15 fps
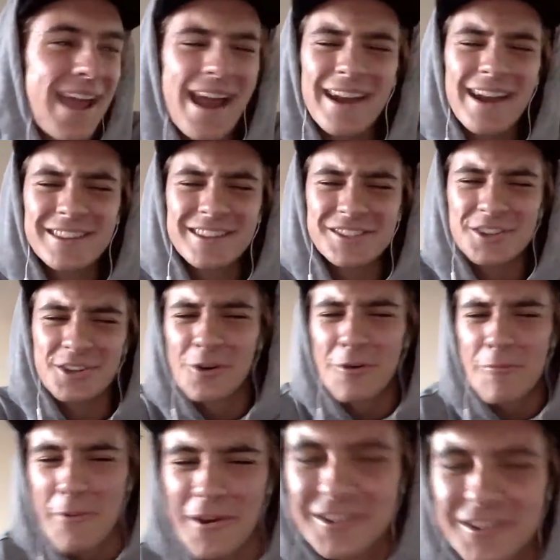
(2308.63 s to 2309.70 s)
And he's such a cool
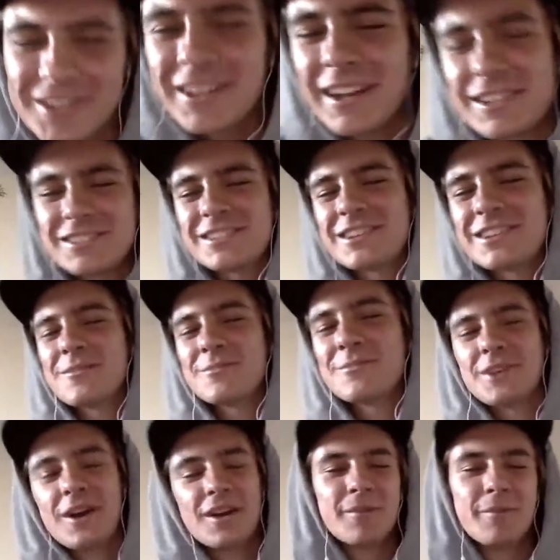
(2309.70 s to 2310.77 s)
person. Like, just hear him
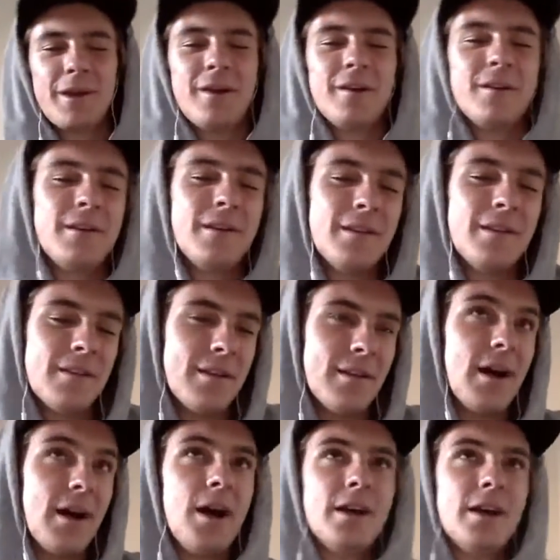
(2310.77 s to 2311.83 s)
talk about
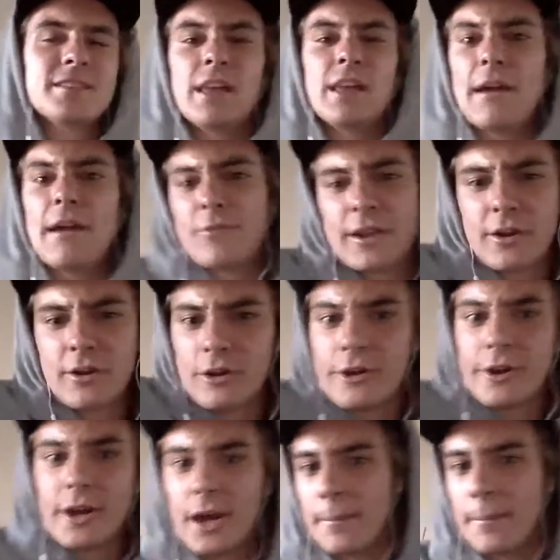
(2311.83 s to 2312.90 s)
his life, like,
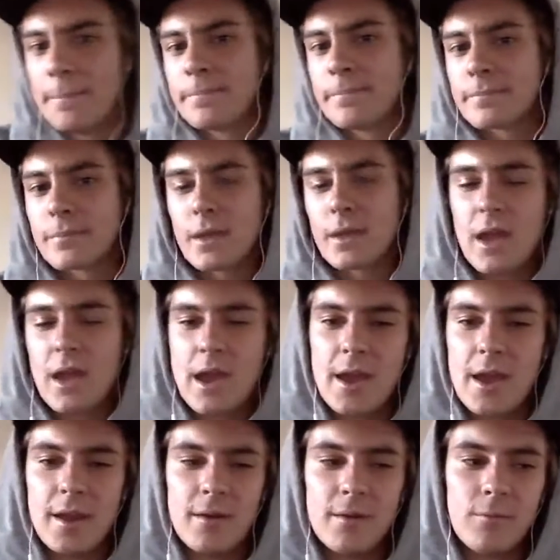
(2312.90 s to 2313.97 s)
growing up
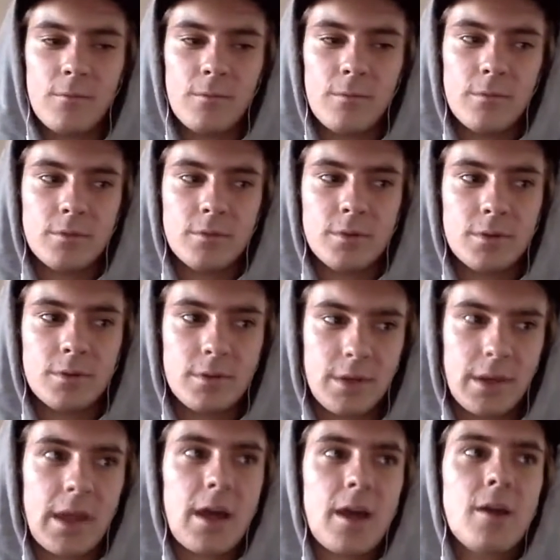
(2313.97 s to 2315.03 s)
and,
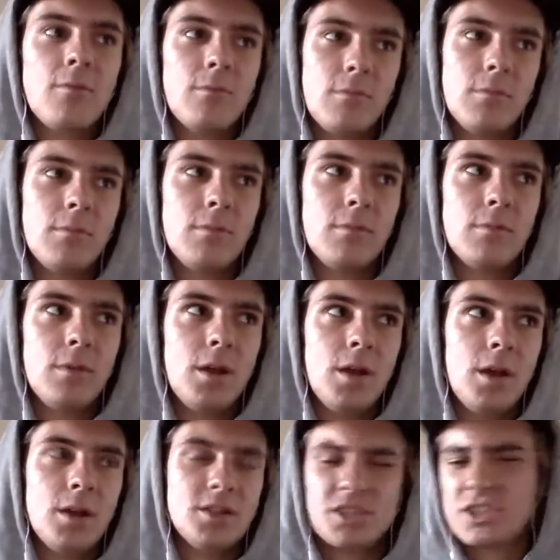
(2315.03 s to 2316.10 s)
like, how
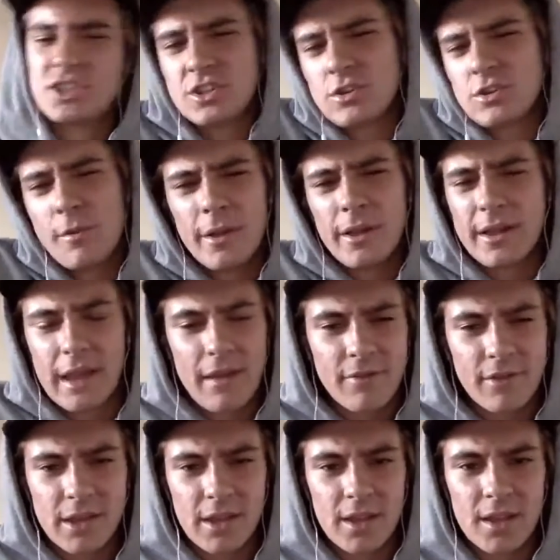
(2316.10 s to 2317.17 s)
just the story about, like, having
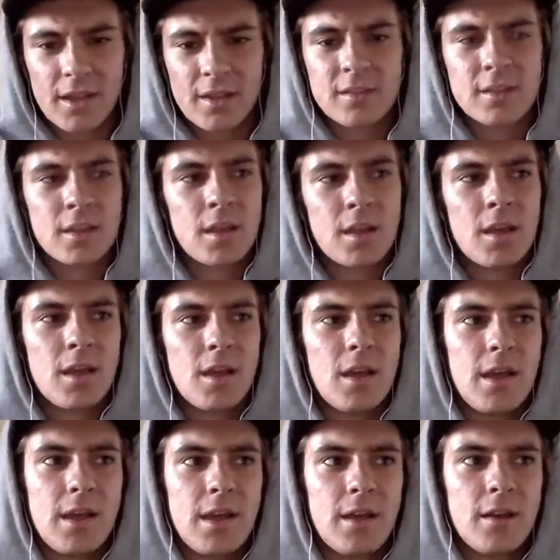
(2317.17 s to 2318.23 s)
kids
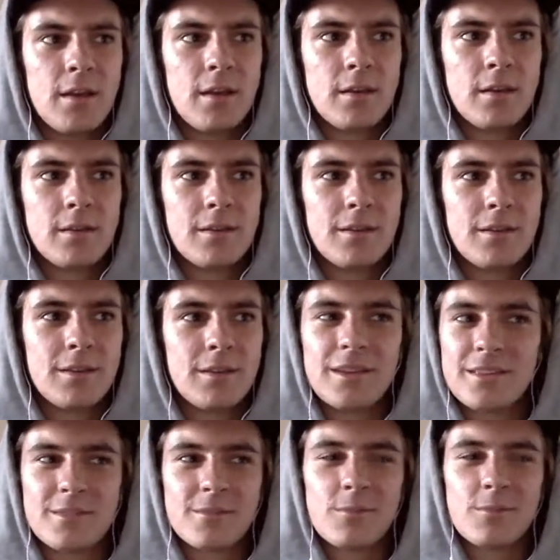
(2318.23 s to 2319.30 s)
and
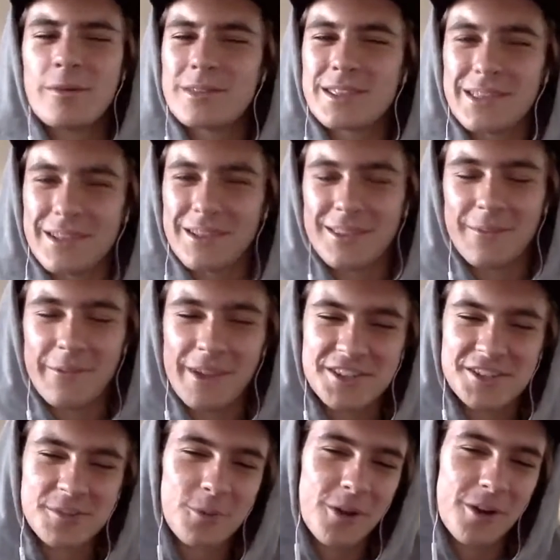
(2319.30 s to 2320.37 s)
his what was it? The
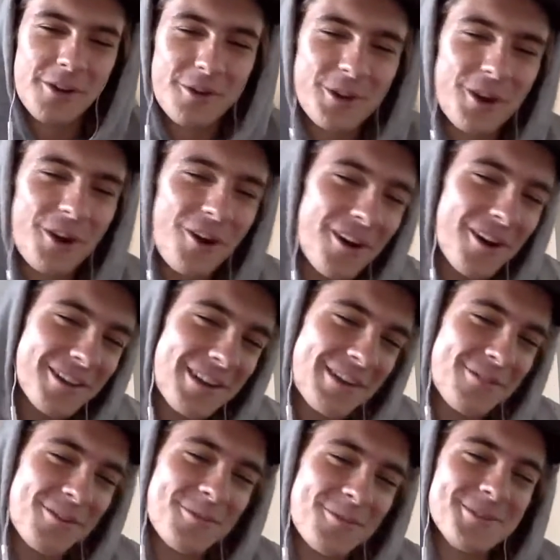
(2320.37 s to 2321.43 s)
vegetable oil car that I've
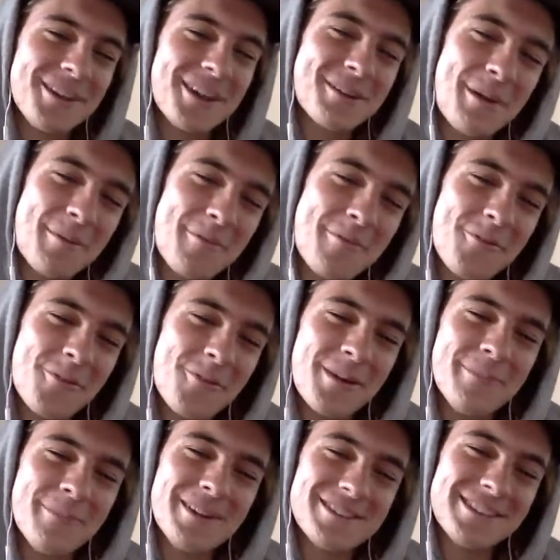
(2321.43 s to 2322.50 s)
heard him talk about before. He
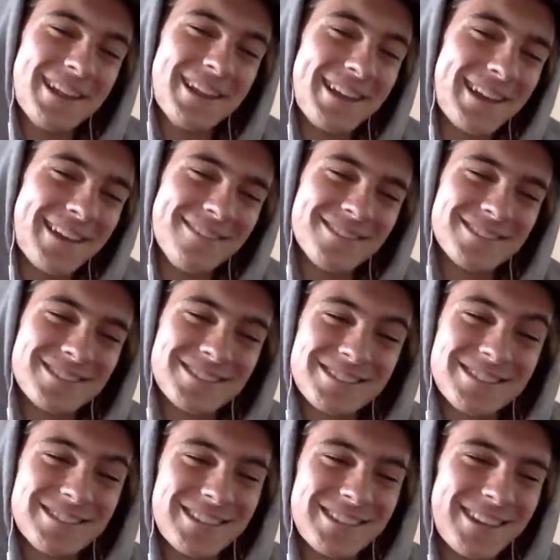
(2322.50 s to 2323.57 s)
mentioned that again was
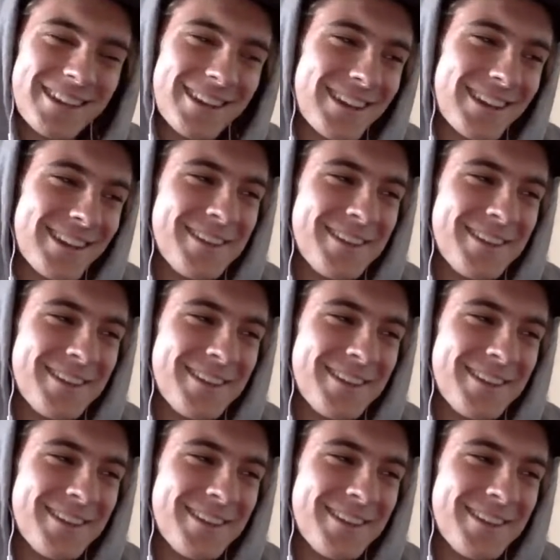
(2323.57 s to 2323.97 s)
sick.